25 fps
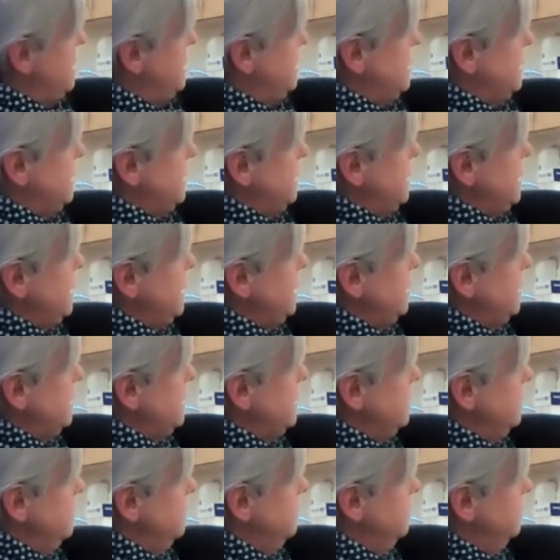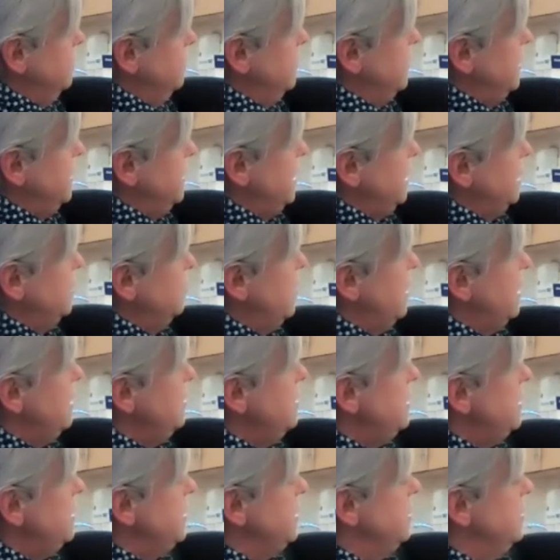is 6, 6
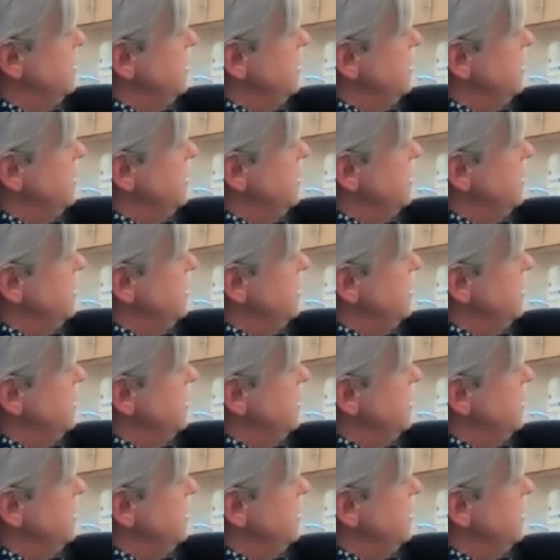ones.